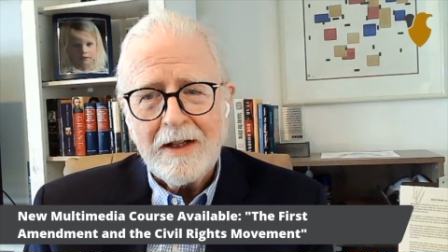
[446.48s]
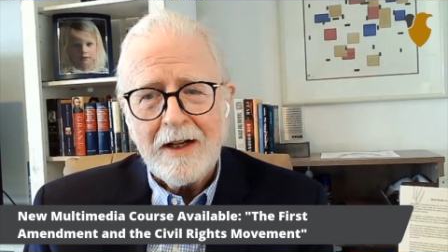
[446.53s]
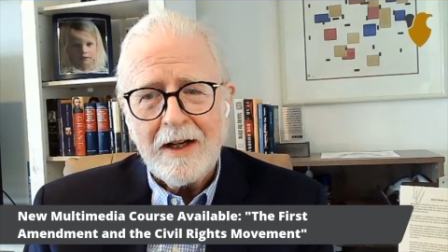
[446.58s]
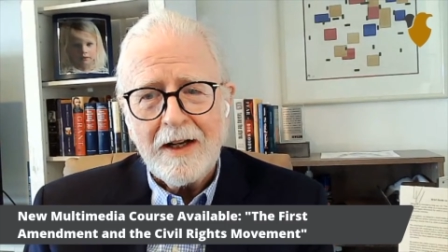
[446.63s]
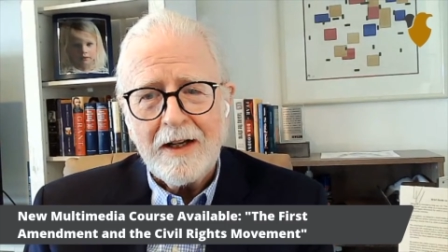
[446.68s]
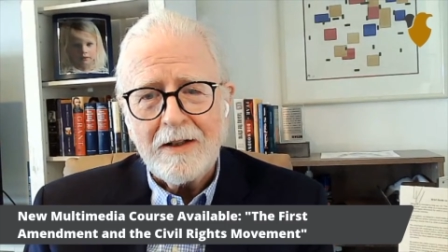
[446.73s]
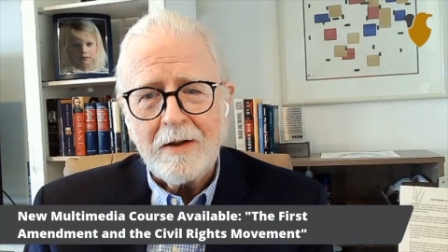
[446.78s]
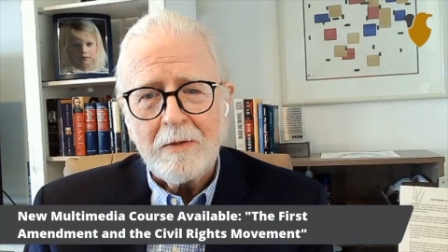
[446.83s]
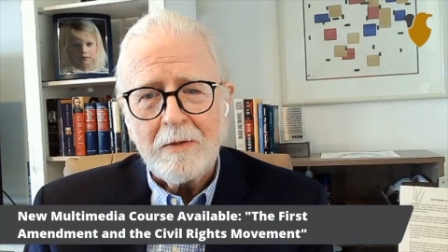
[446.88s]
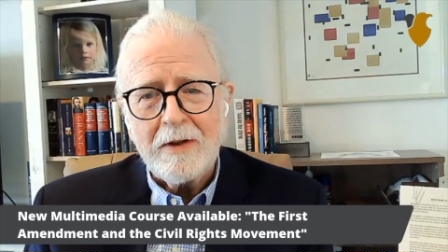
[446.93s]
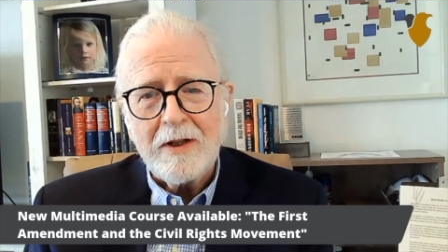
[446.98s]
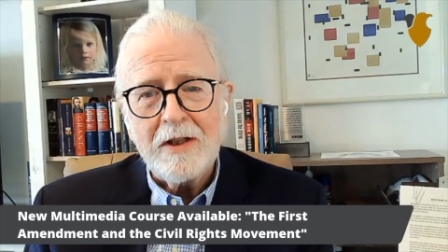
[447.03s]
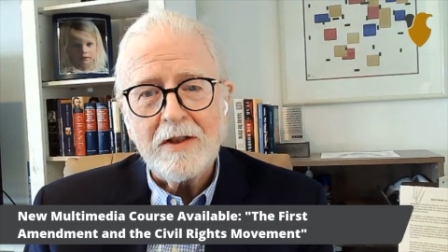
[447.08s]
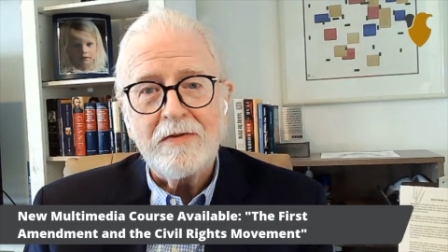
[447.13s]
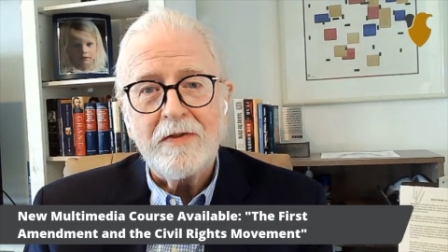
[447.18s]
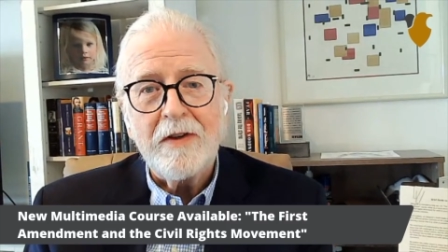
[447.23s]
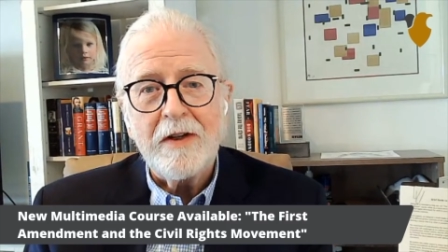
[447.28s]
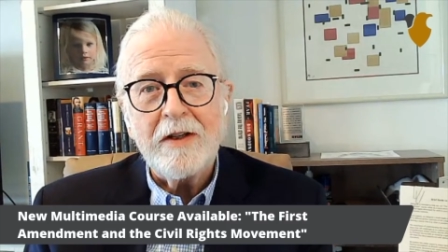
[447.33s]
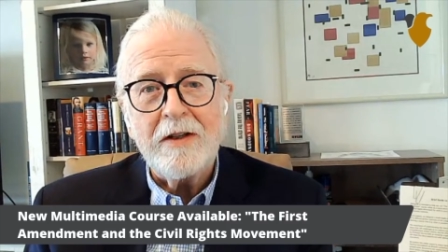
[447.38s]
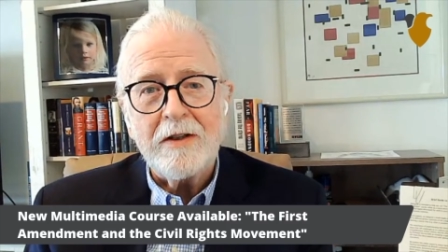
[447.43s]
and that with
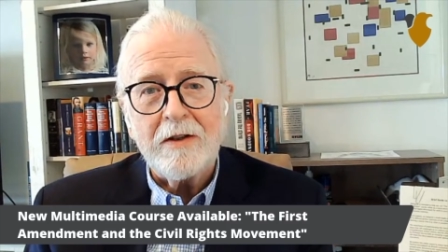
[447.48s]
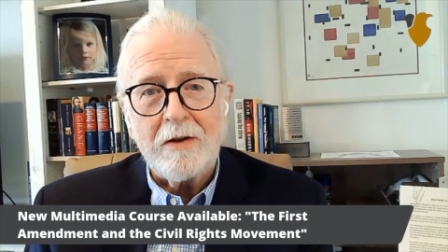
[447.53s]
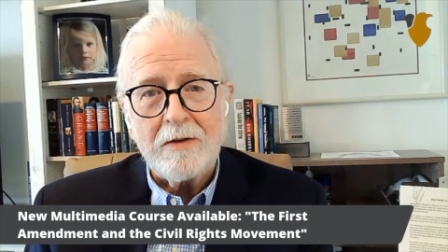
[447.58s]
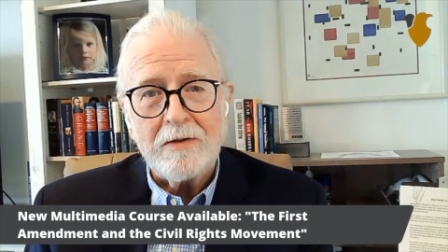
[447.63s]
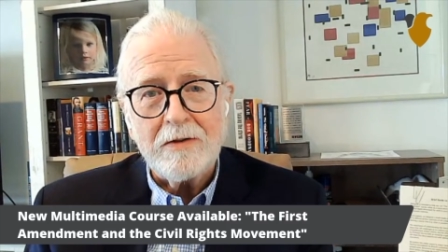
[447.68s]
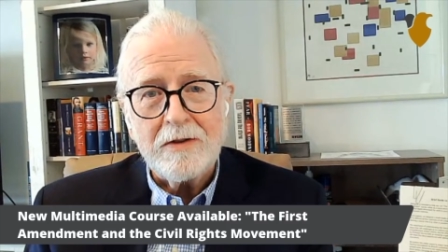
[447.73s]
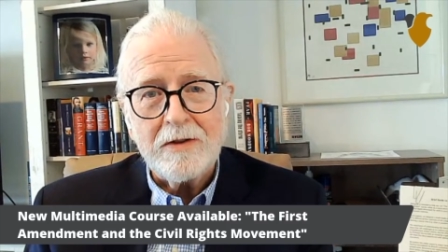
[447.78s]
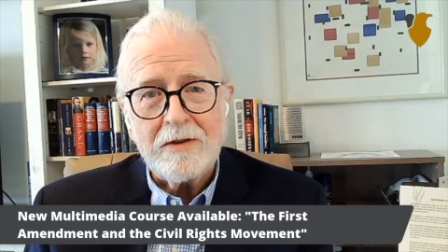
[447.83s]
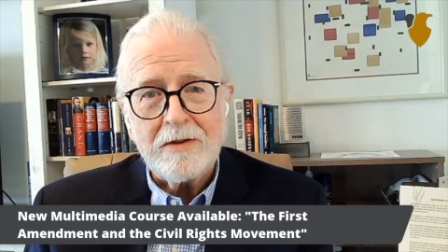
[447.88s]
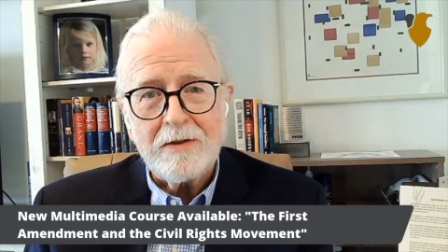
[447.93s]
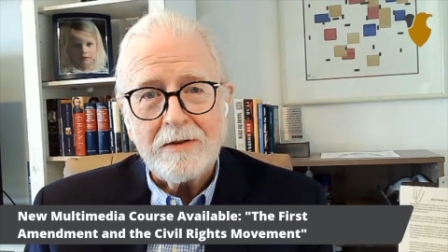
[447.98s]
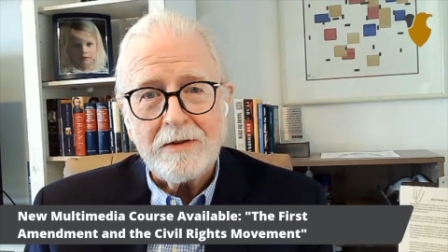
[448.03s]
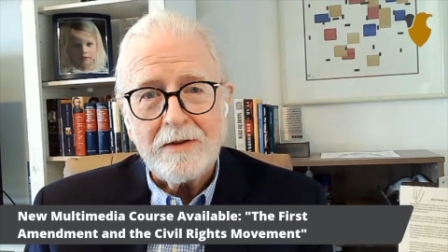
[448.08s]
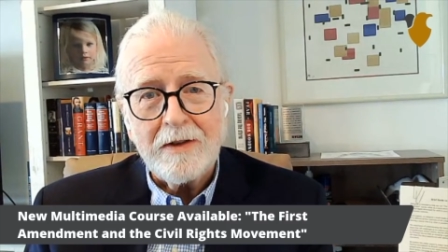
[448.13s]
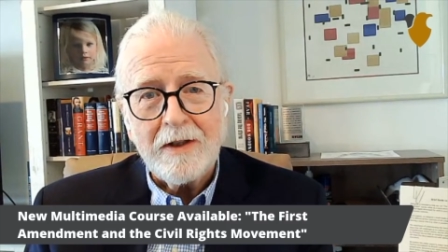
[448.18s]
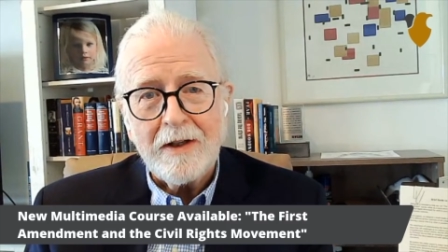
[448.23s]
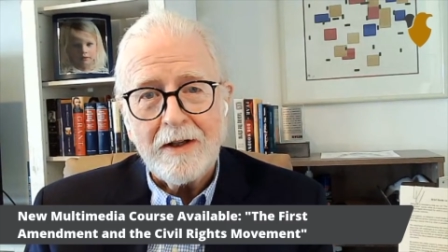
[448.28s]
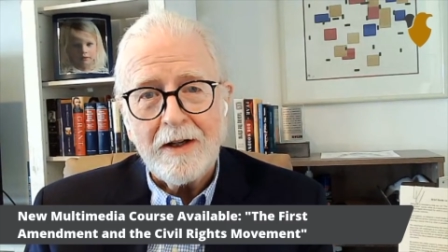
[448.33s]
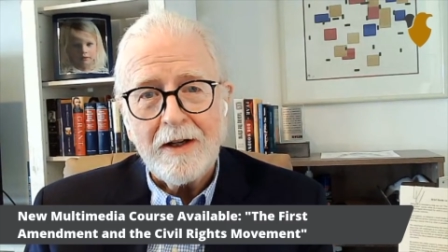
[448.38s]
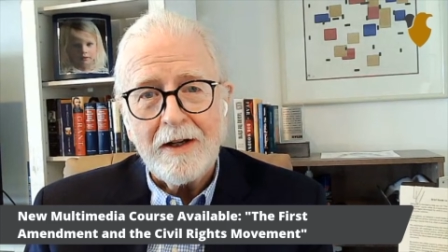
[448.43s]
his videos
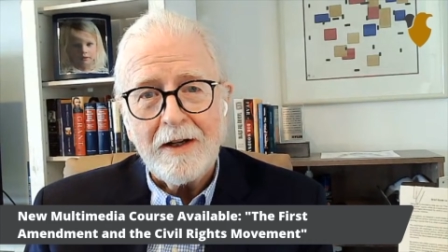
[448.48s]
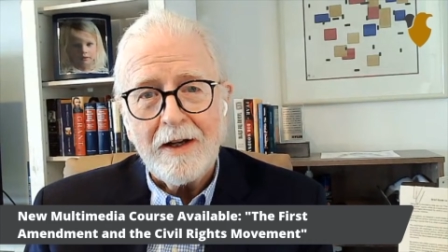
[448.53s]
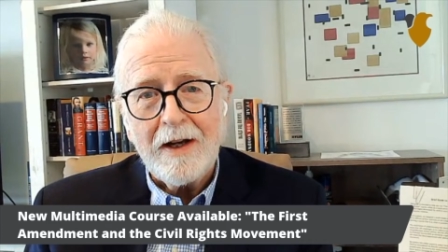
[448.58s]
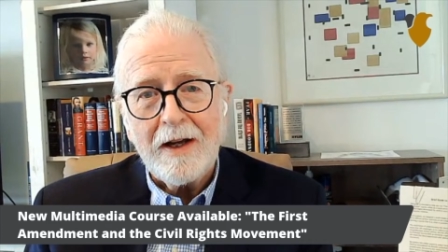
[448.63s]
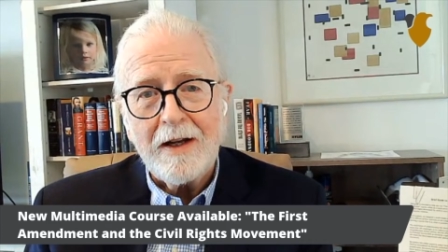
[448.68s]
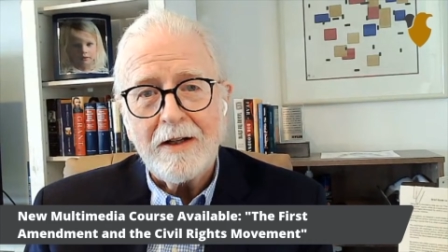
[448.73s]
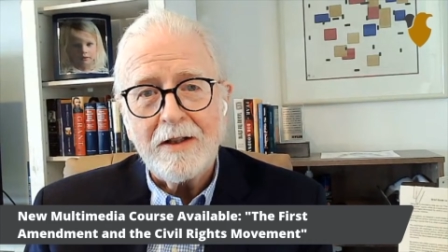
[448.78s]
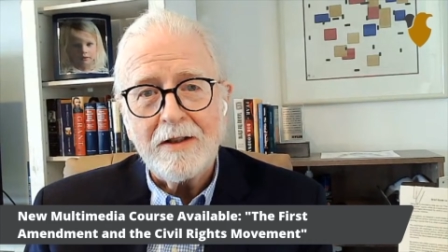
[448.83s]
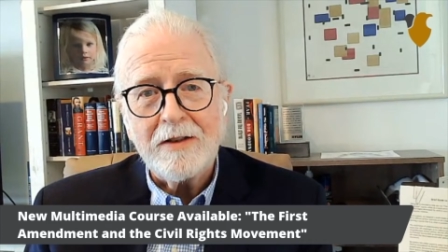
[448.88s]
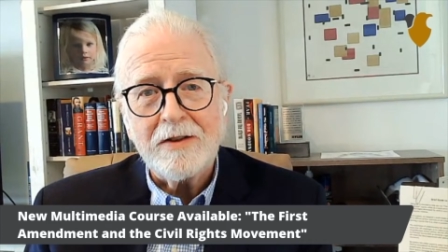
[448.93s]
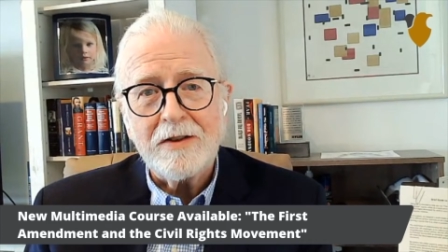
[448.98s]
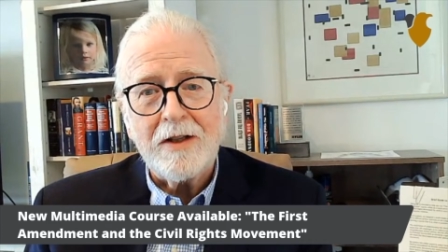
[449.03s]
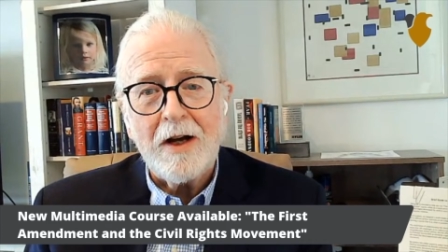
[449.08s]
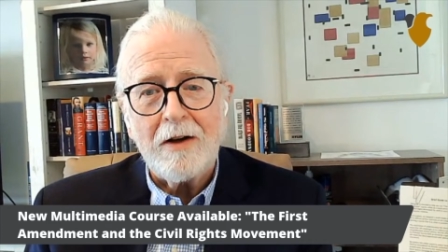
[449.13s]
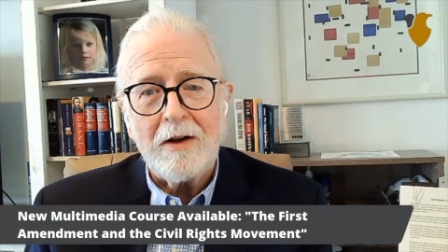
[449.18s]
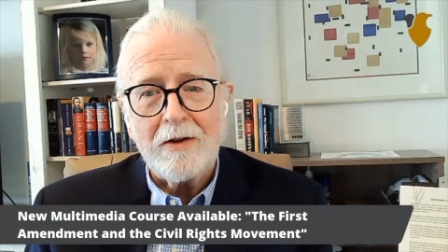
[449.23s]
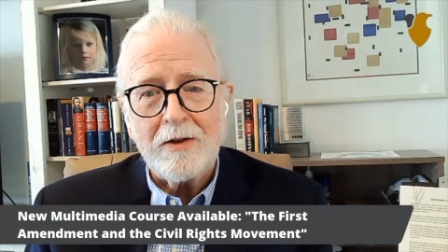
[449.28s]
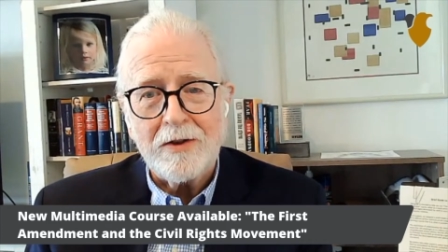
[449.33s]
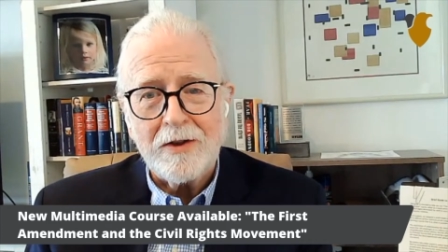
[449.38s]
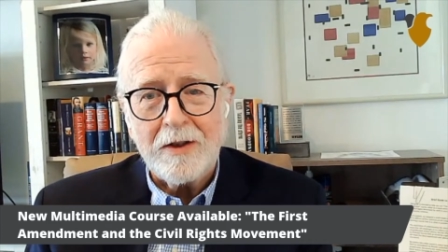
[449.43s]
and his
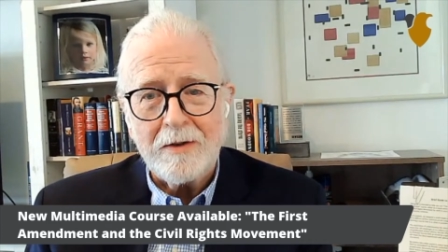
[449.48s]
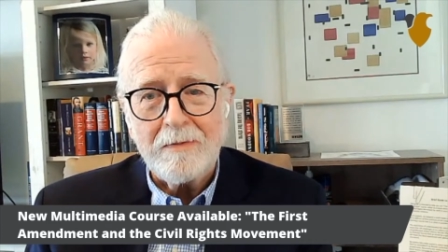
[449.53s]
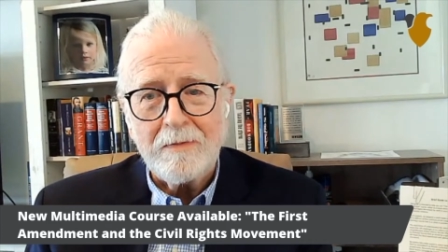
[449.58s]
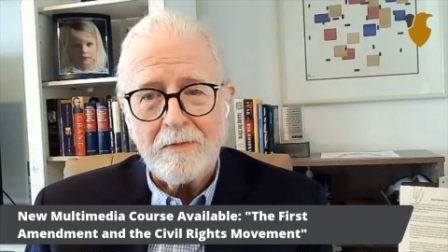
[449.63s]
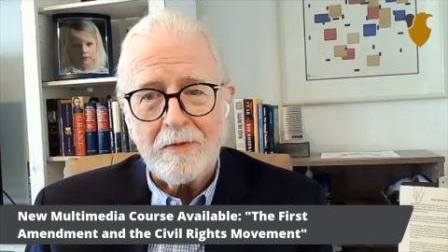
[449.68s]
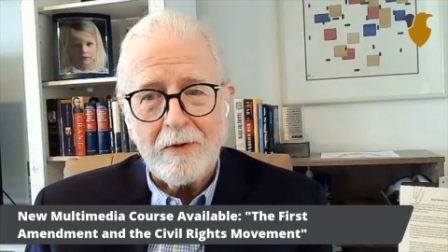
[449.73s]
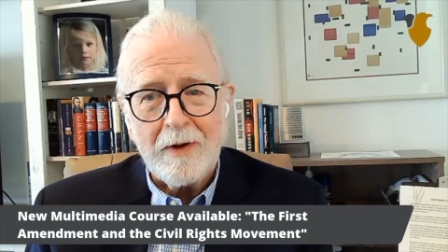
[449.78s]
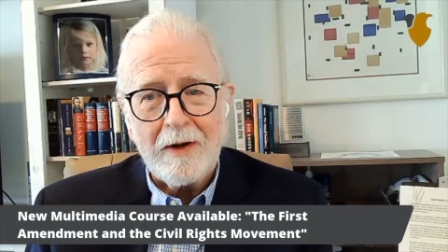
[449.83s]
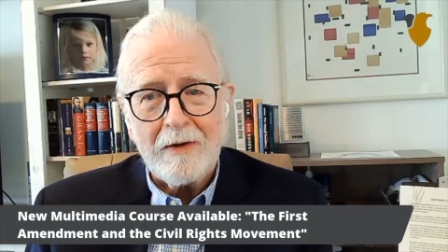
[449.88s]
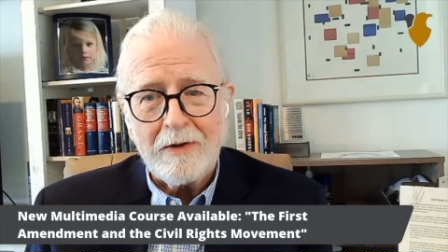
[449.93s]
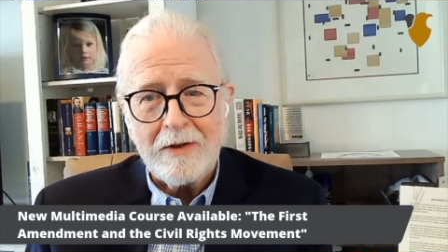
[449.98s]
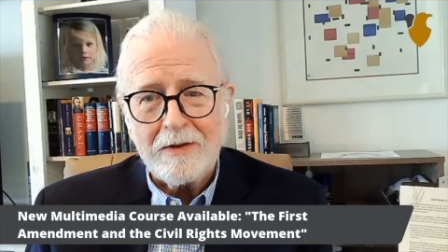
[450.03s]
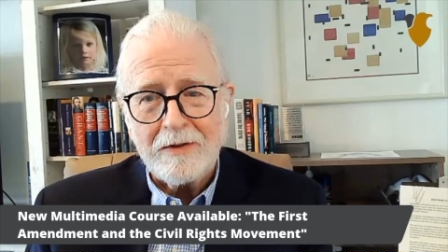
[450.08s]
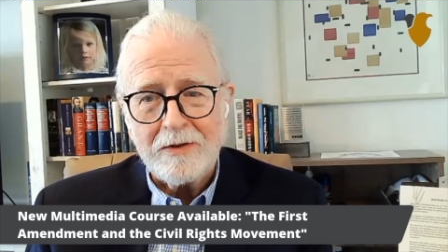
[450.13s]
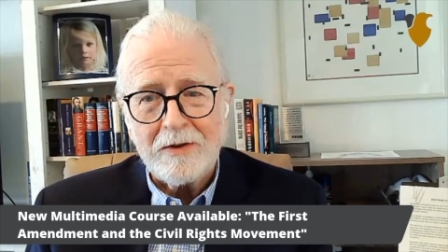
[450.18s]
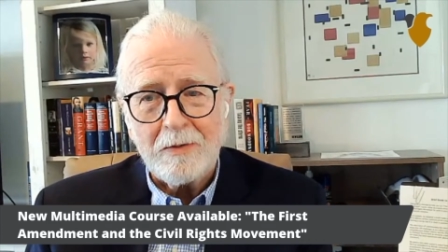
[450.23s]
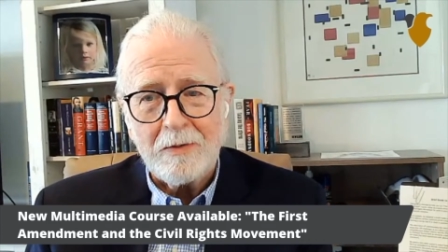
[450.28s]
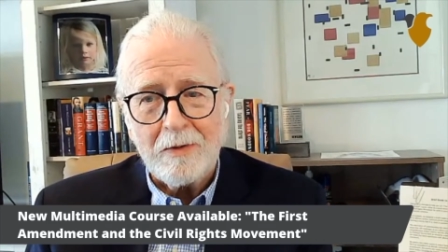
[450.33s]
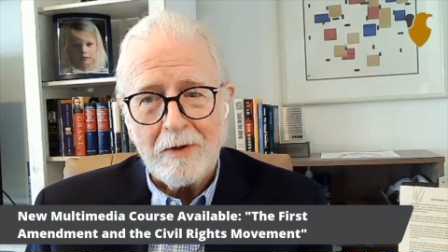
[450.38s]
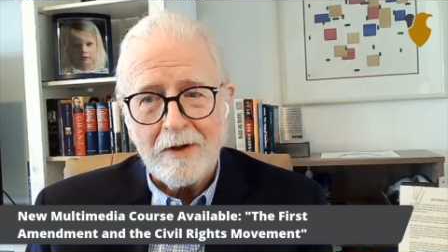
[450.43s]
scholarship throughout his
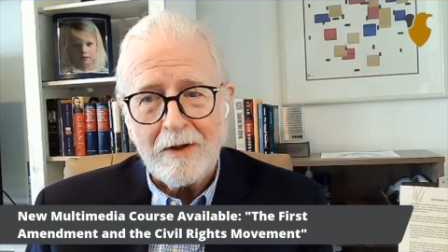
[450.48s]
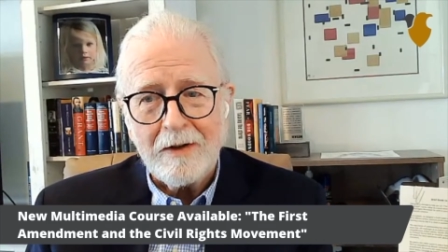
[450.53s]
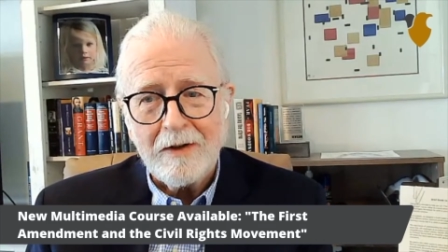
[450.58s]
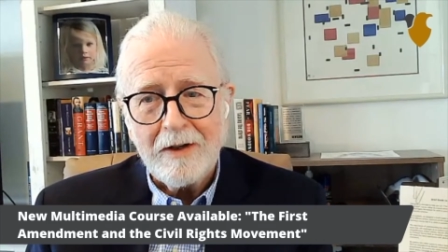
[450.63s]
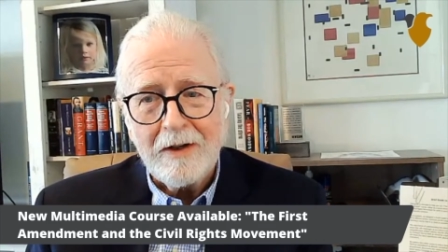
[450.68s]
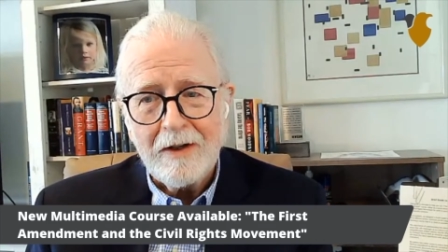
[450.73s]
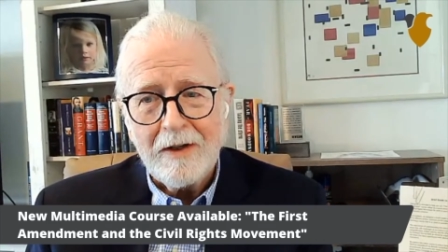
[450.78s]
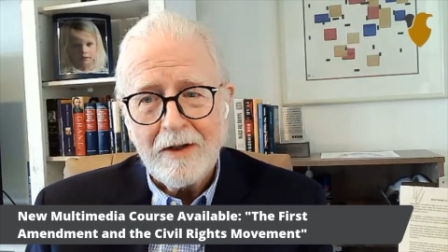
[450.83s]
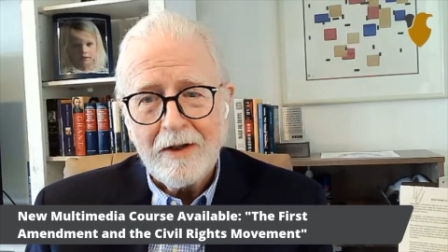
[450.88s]
career,